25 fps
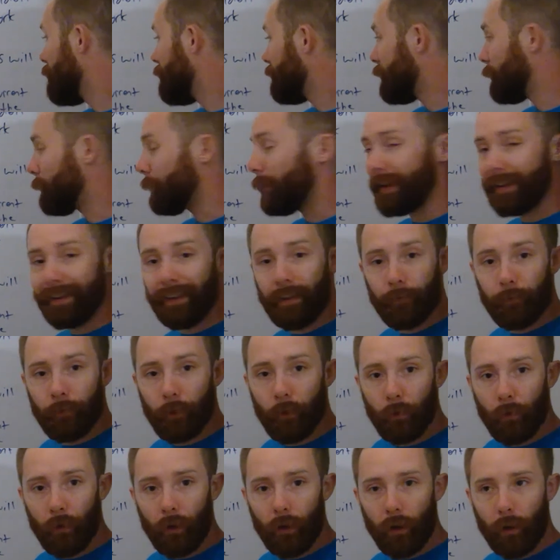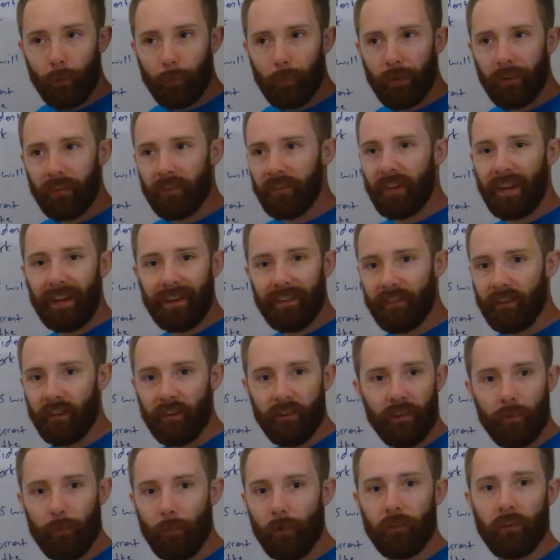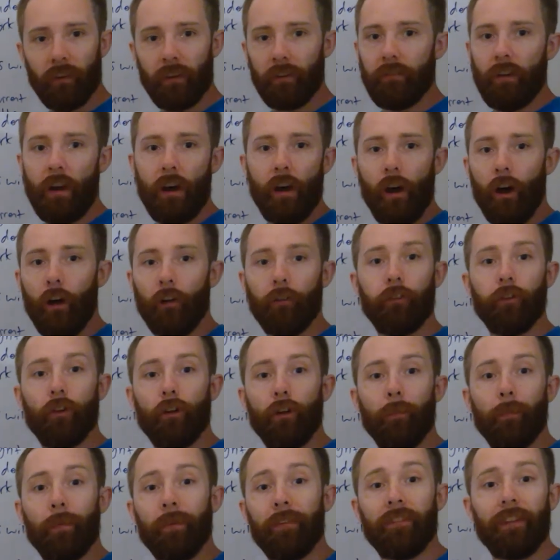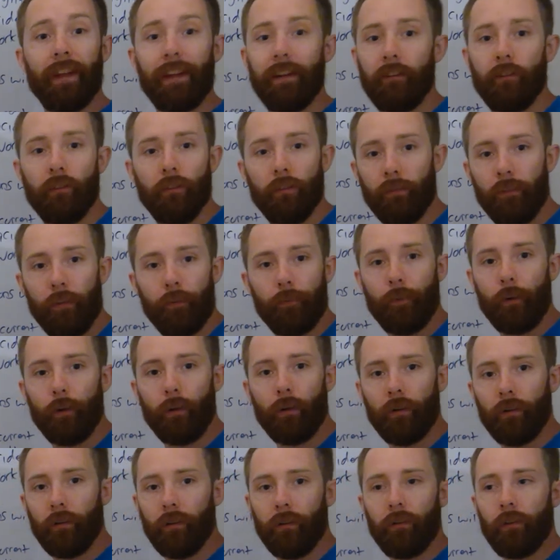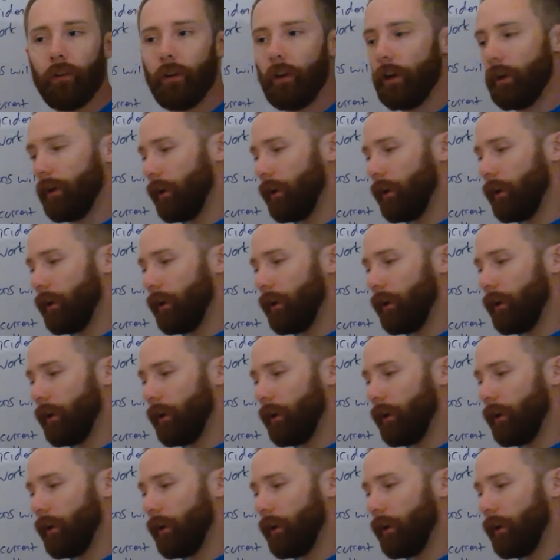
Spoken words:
they might give you a percentage, they might say a certain percentage of the photons